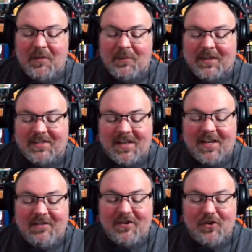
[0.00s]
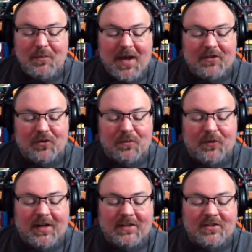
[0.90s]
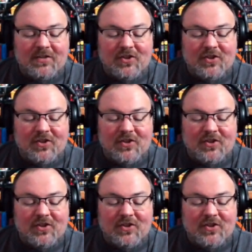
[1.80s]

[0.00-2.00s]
because even your bathroom breaks